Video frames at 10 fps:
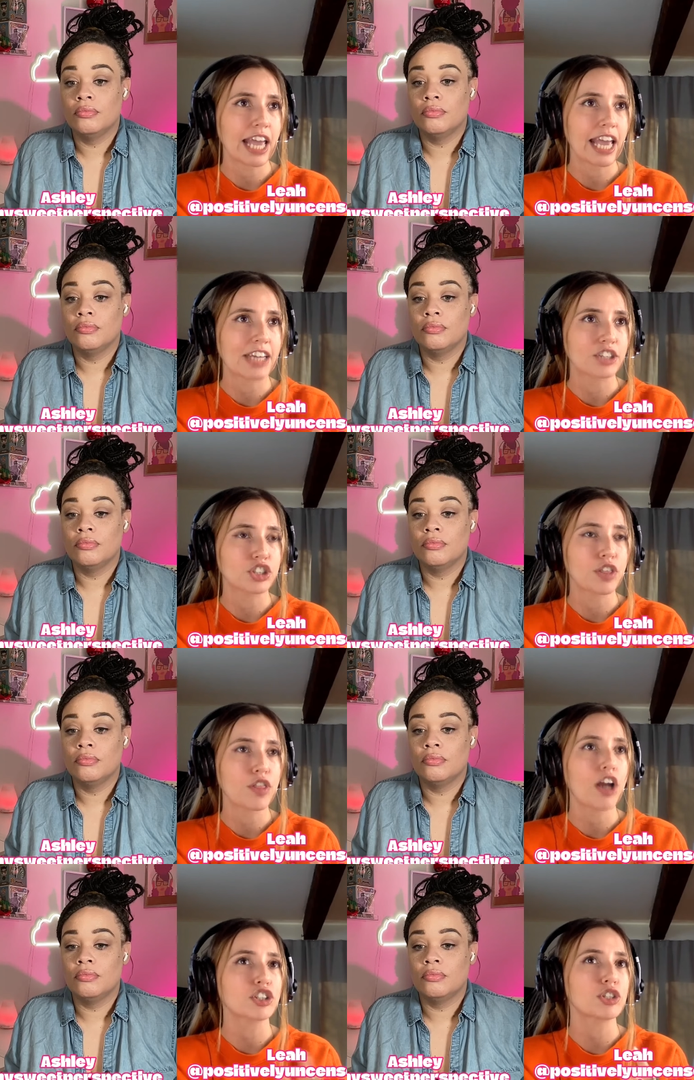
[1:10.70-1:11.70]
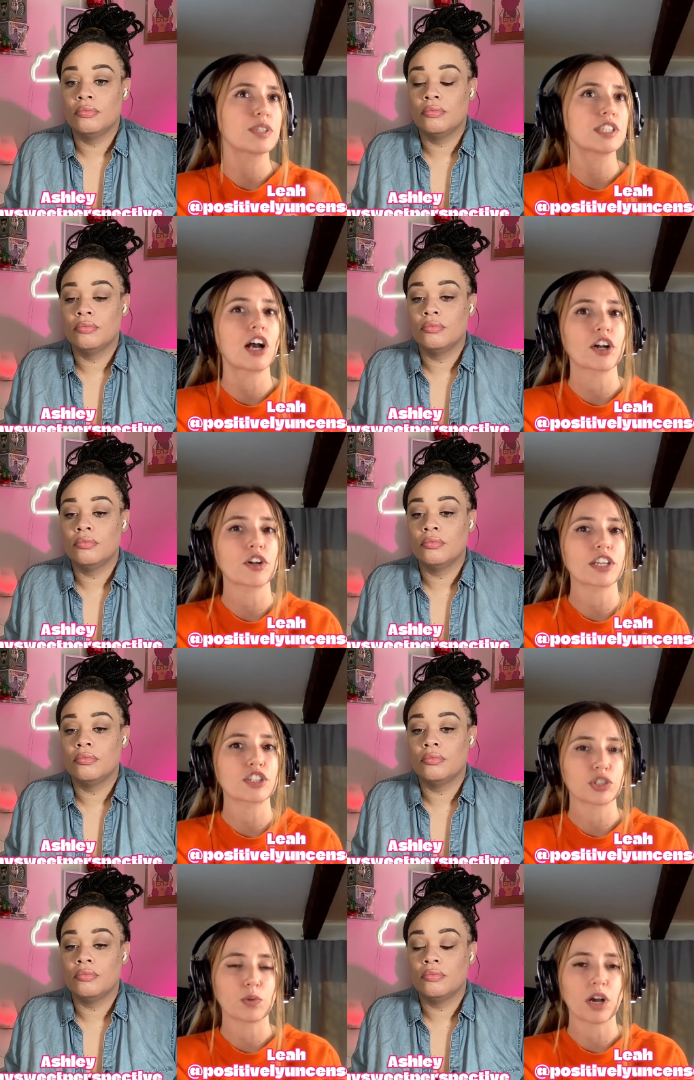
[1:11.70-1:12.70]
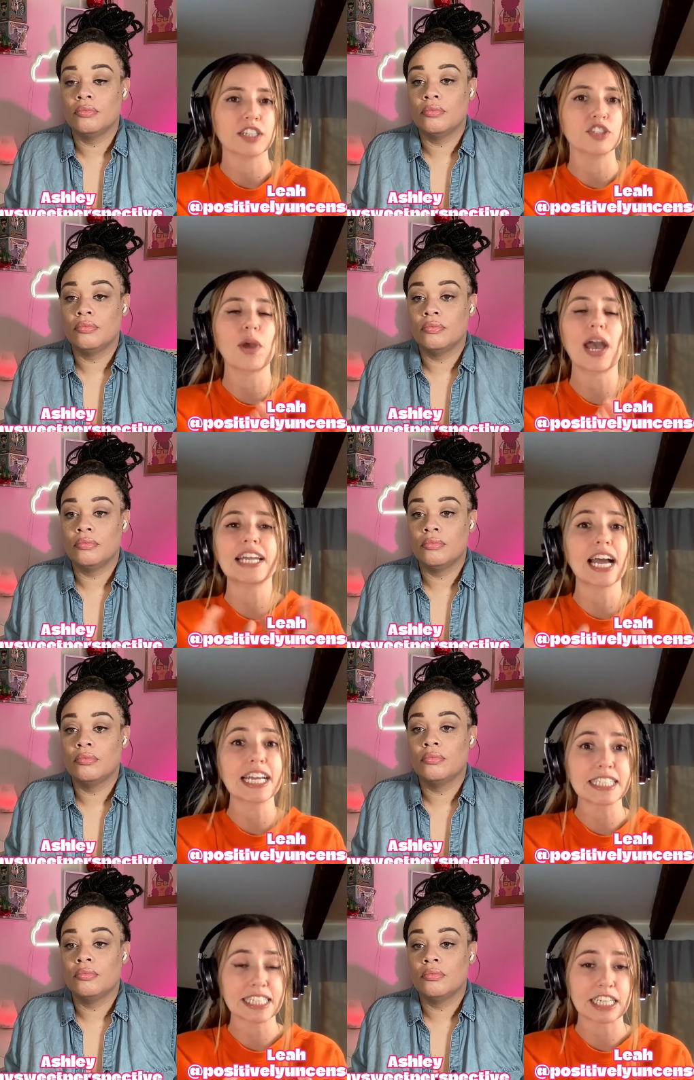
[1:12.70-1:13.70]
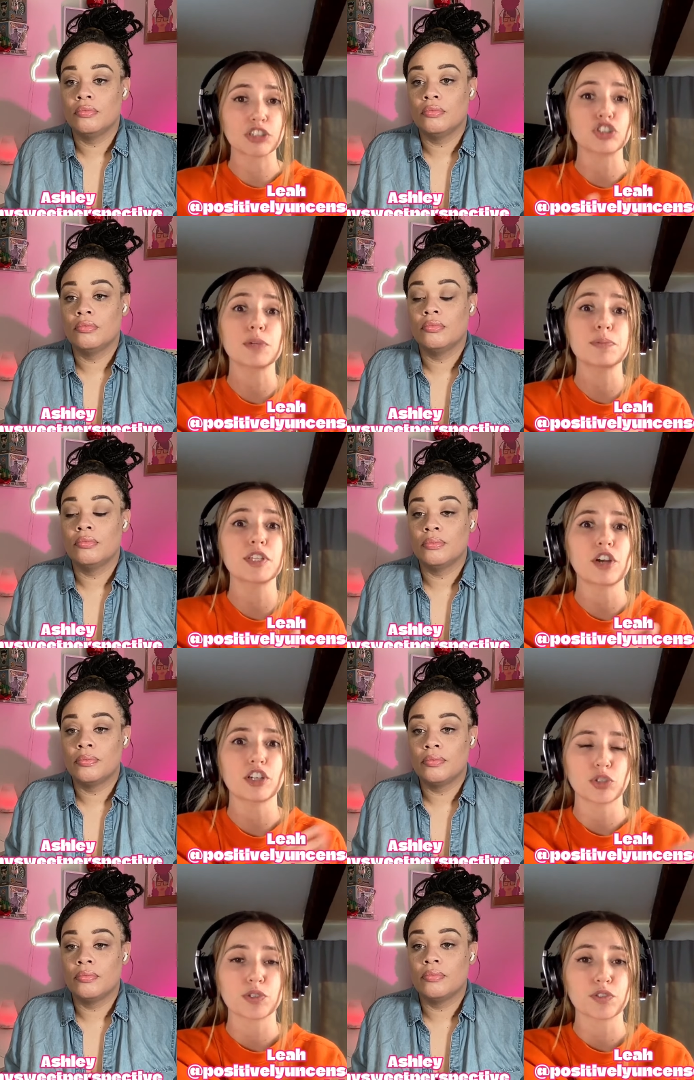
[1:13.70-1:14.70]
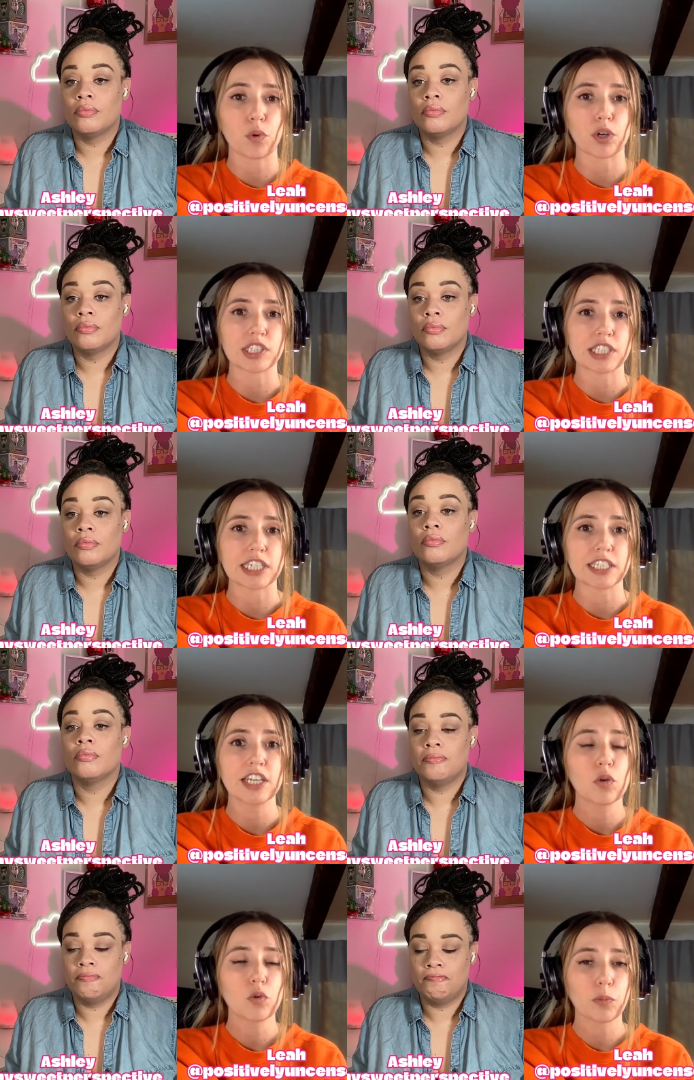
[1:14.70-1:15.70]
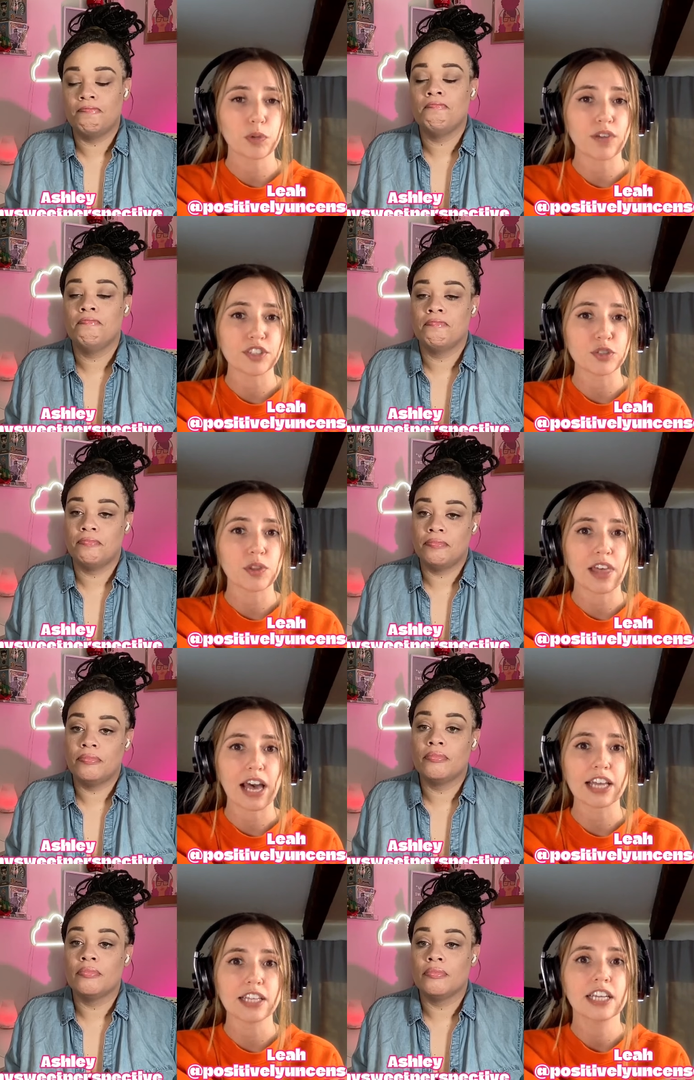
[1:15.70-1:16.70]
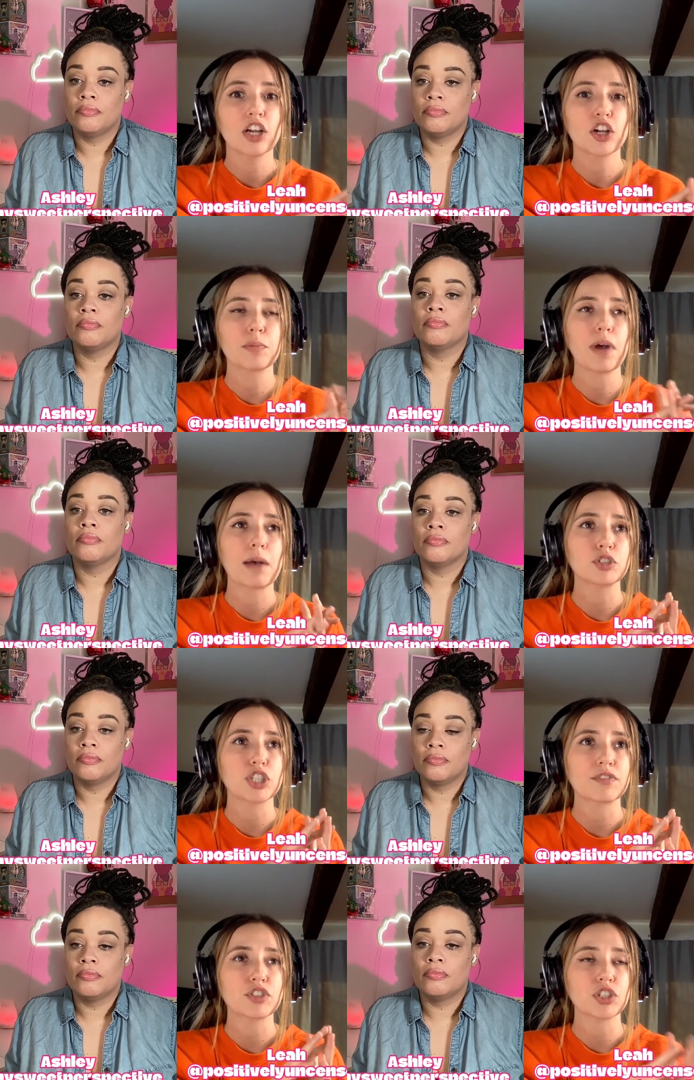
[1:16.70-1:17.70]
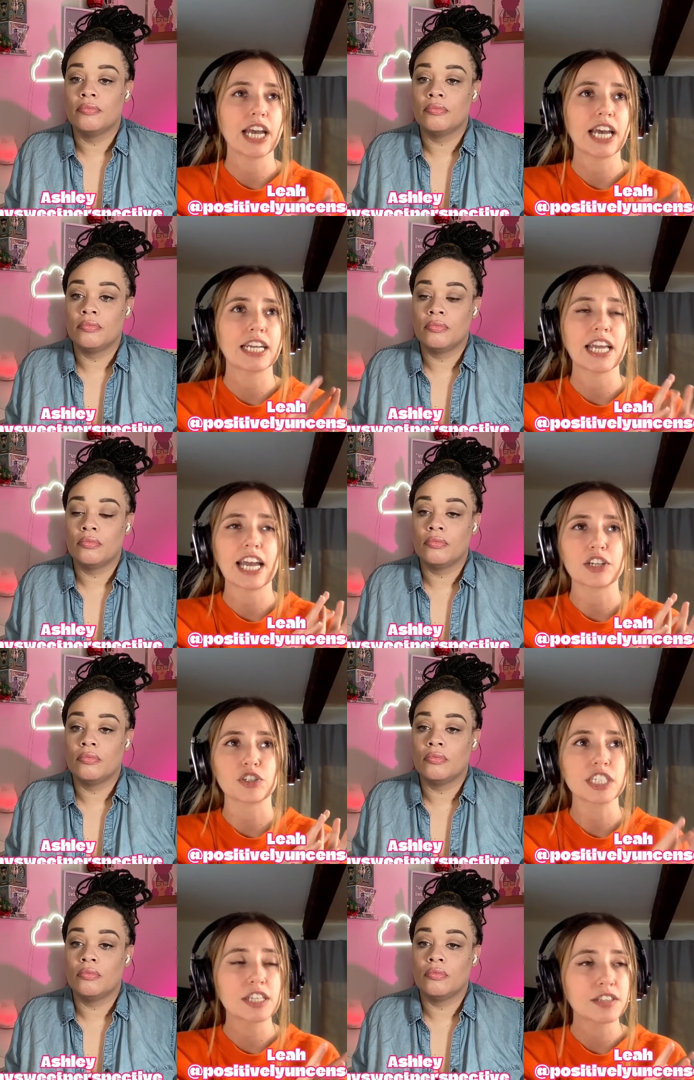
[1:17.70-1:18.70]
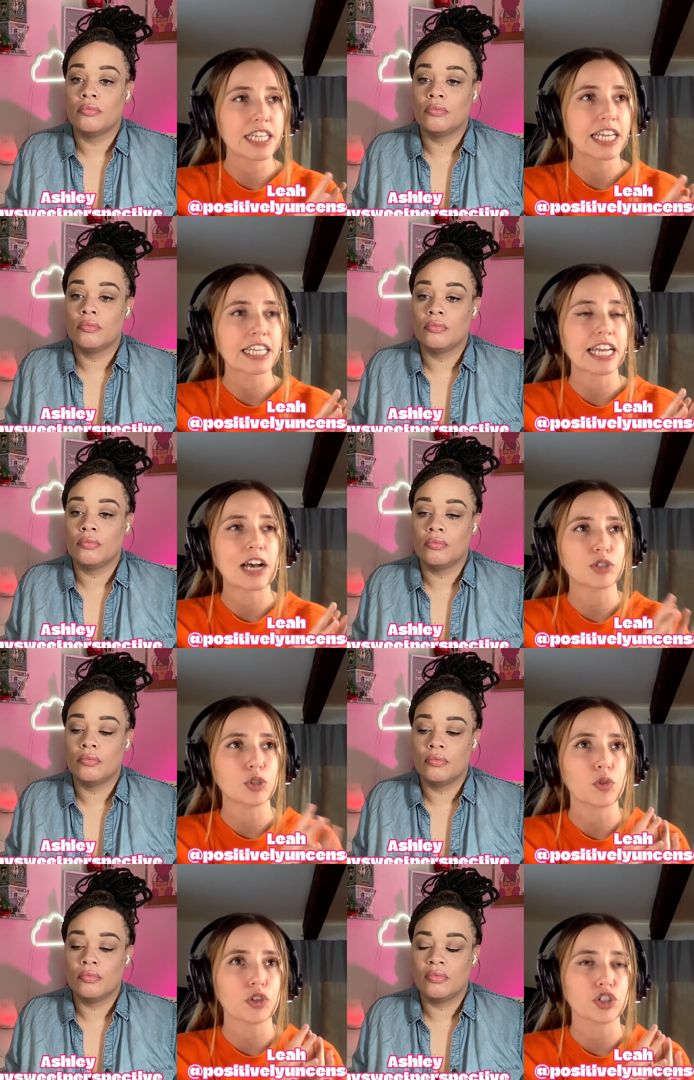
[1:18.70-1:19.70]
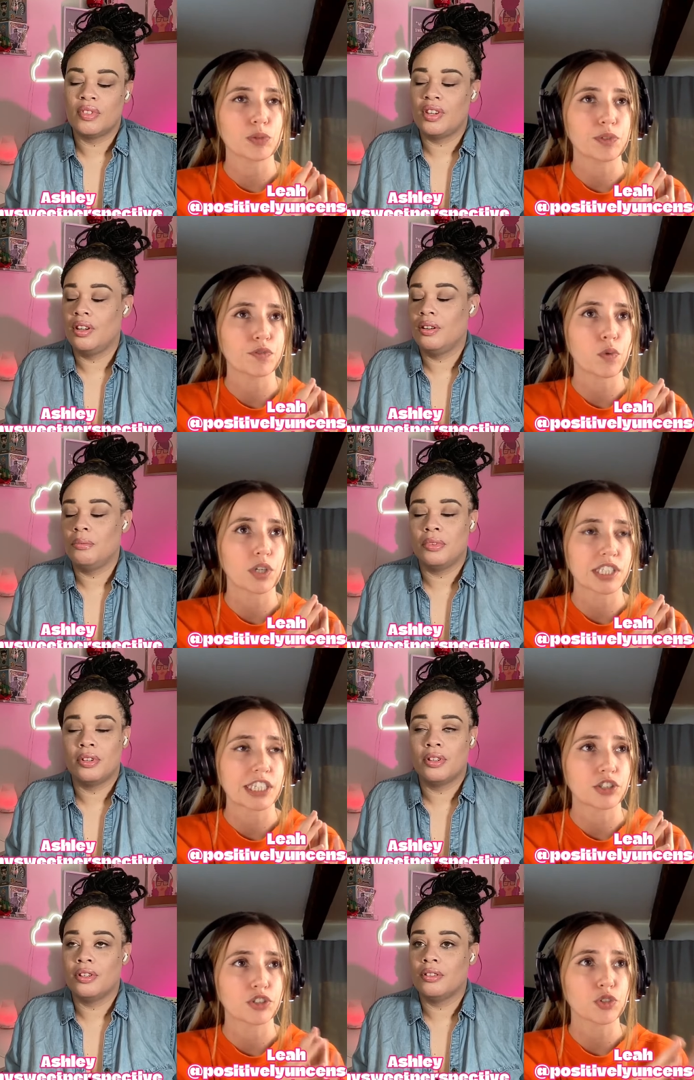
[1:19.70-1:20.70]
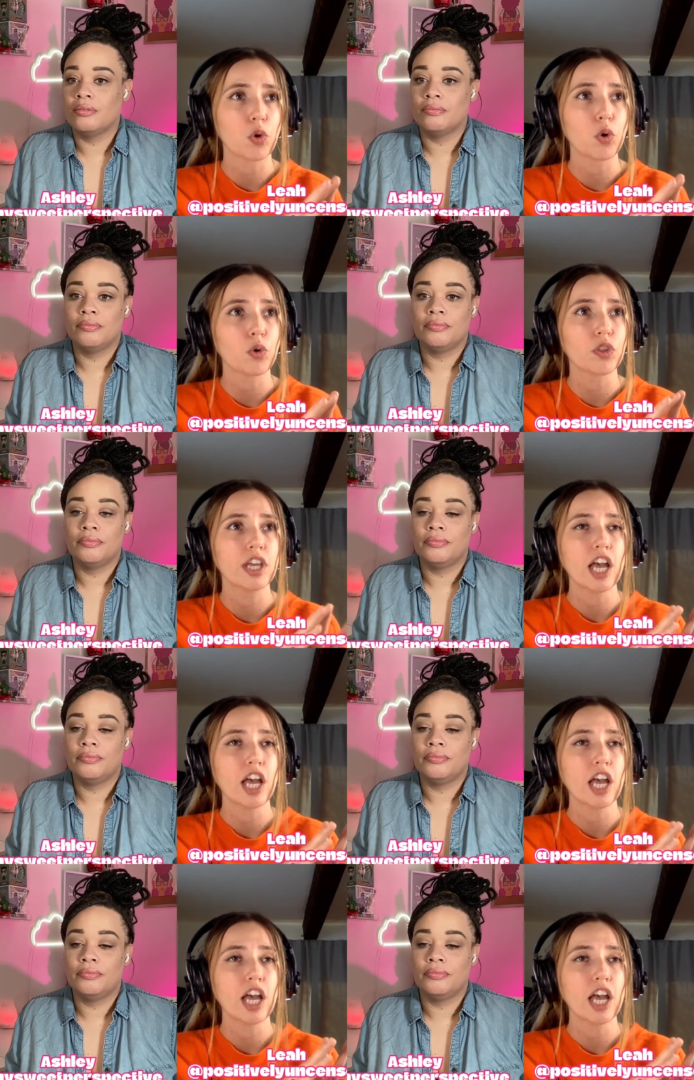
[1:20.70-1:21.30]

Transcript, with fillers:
Speaker 1: And she thought she was younger than she was. So at 19, Gypsy thought she was 14. We'll preface mm-hmm. with that. Her mom shaved her head, had her teeth taken out, told her she was 14 years old,